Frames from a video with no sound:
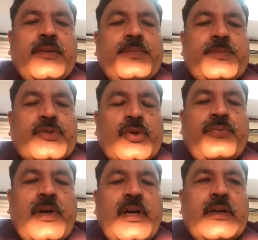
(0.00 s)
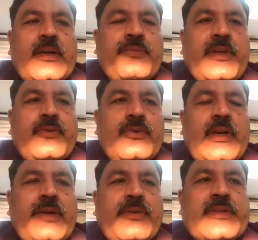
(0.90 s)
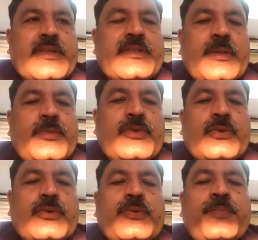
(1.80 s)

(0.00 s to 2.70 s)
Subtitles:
So far, we do not have a system to